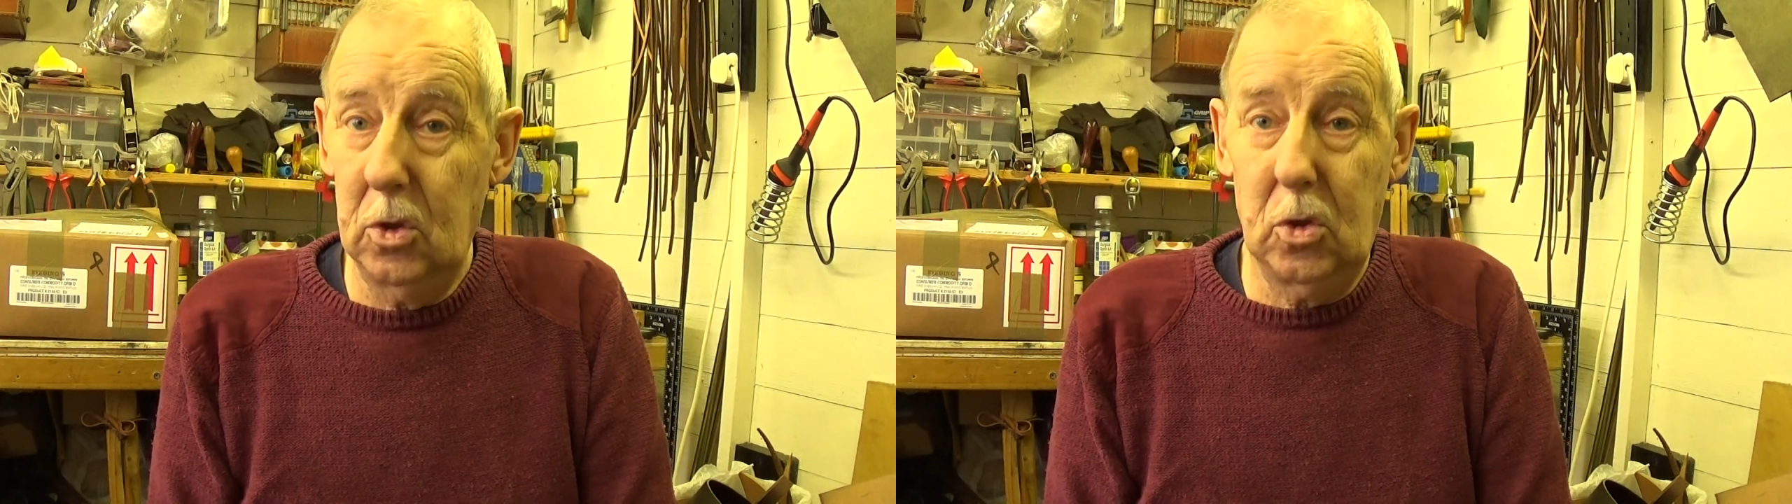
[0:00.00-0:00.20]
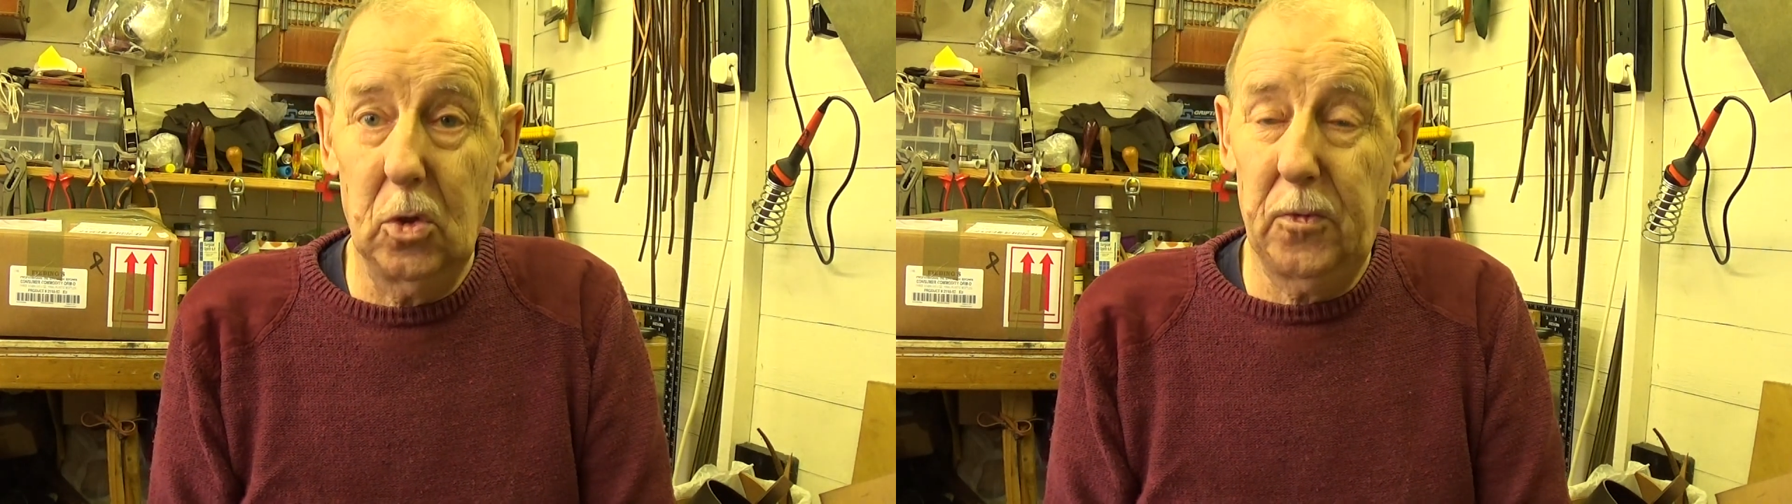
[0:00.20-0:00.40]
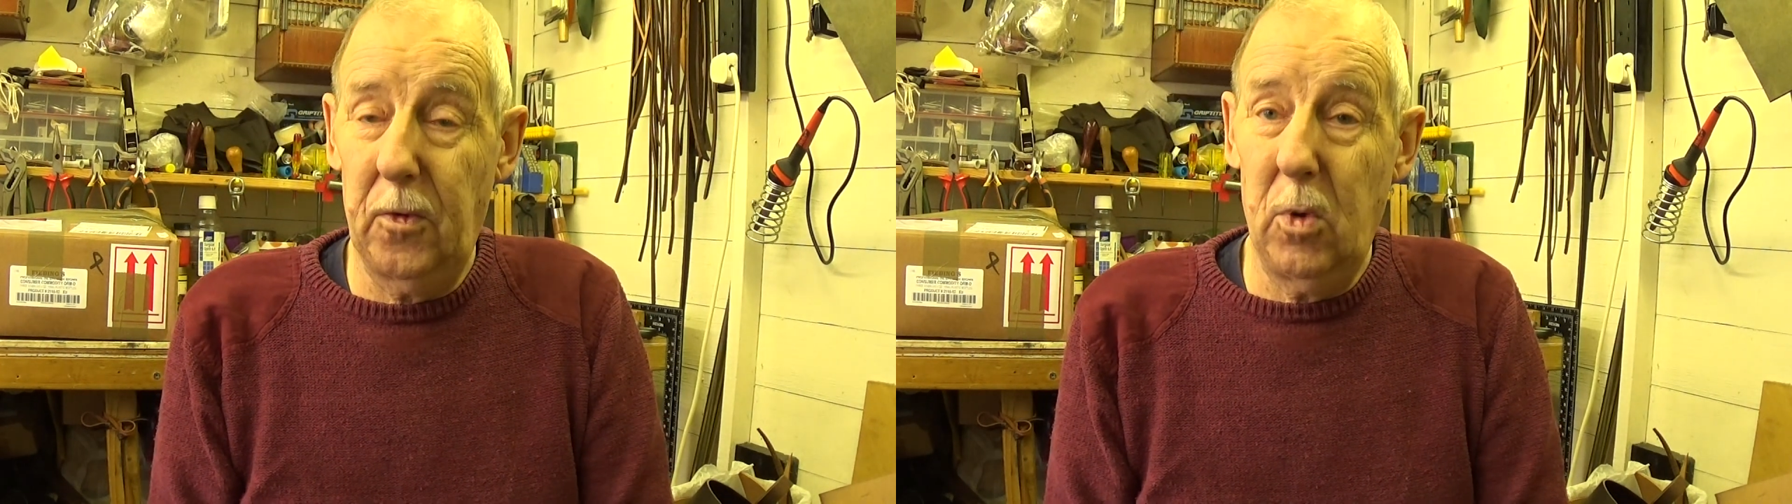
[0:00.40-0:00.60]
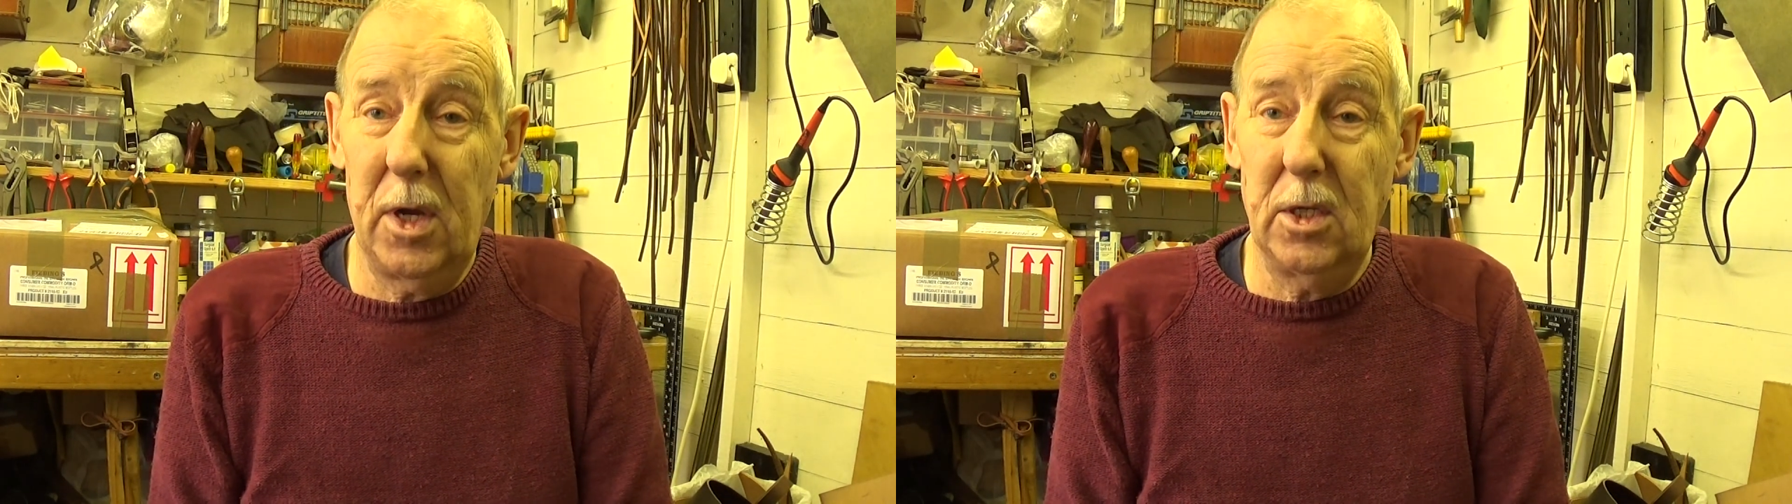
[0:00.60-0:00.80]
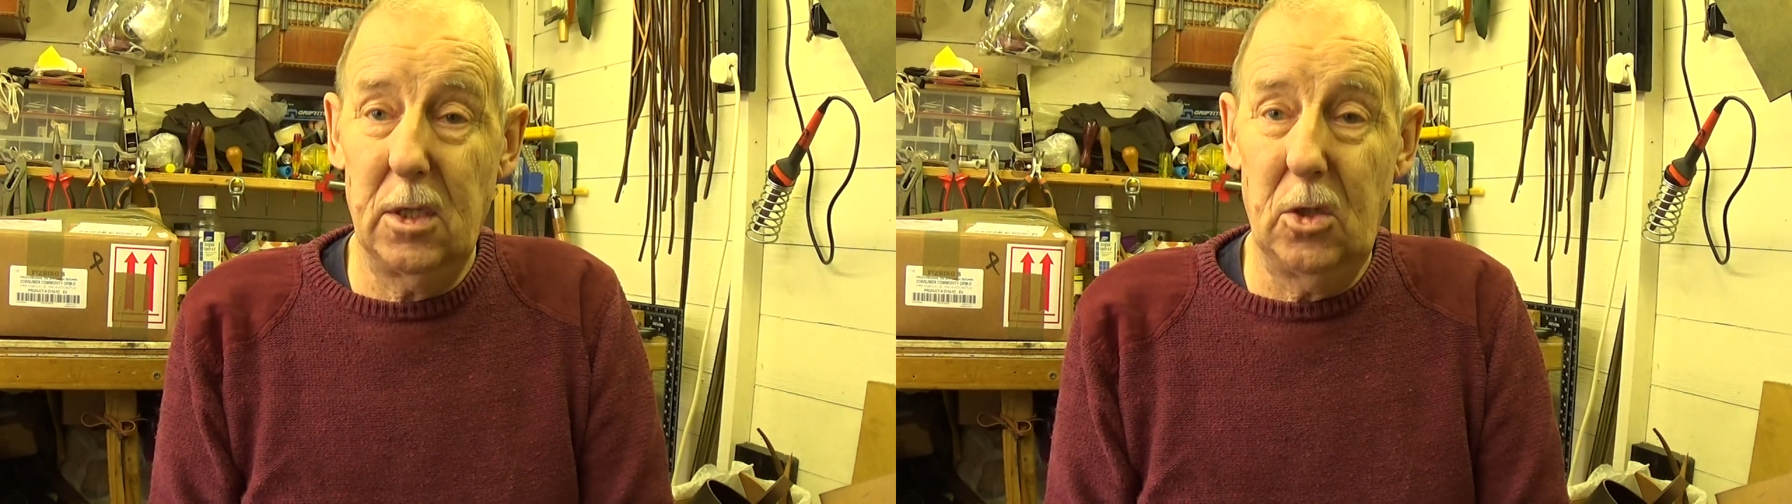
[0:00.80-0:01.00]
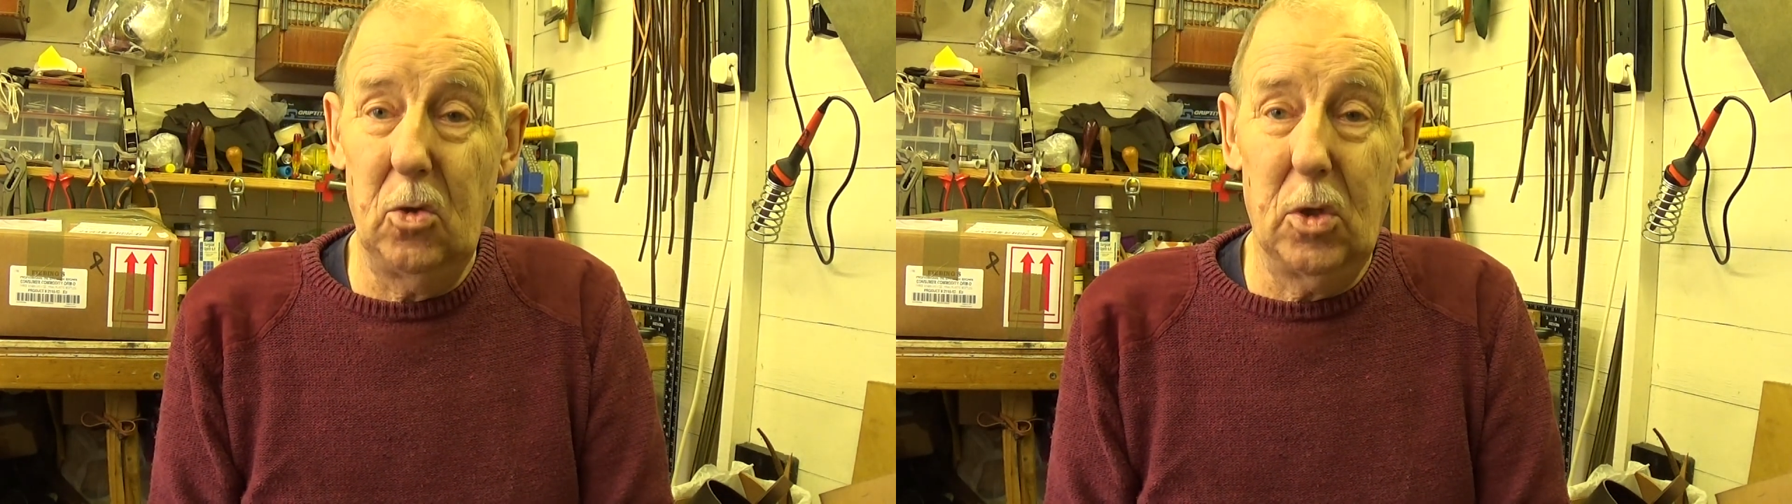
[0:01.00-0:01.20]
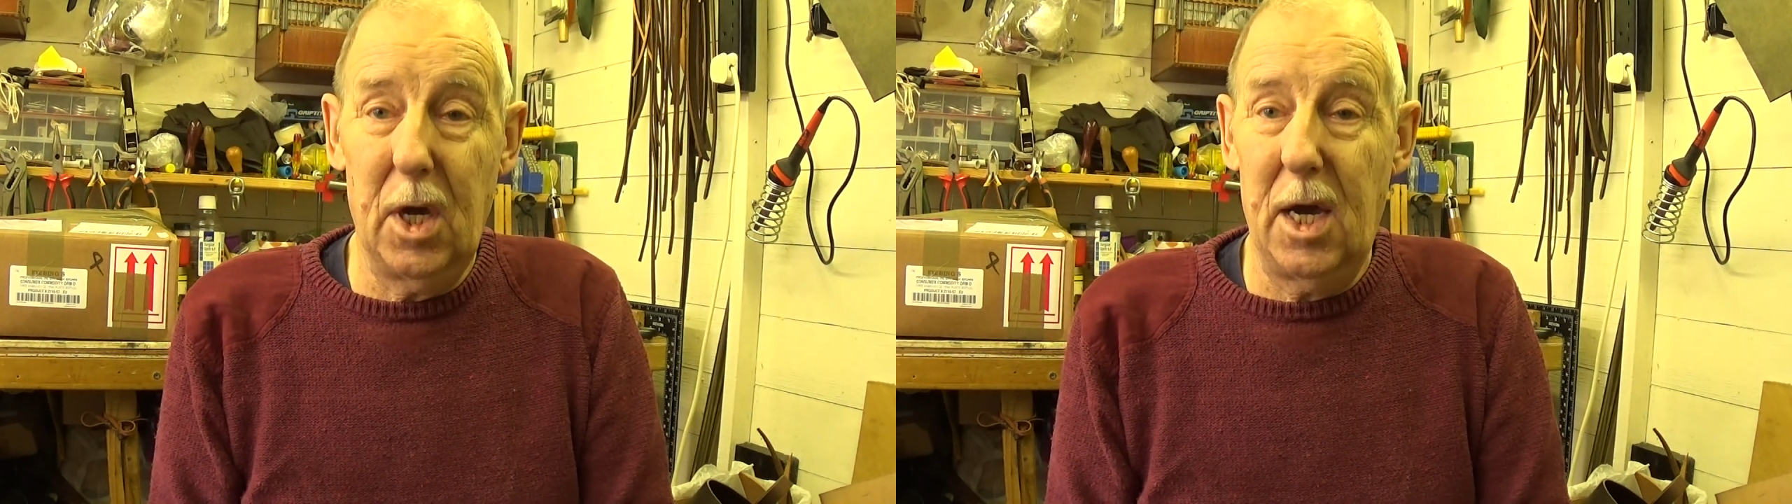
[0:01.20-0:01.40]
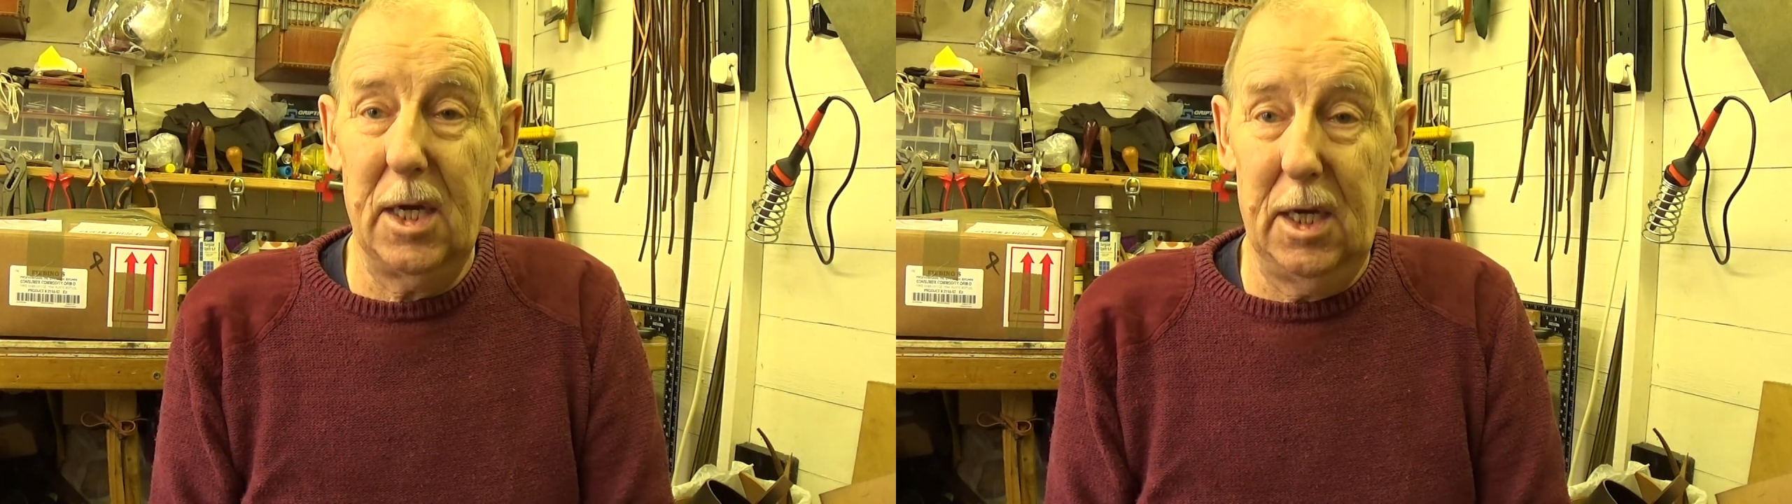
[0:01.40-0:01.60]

Because for one, you can't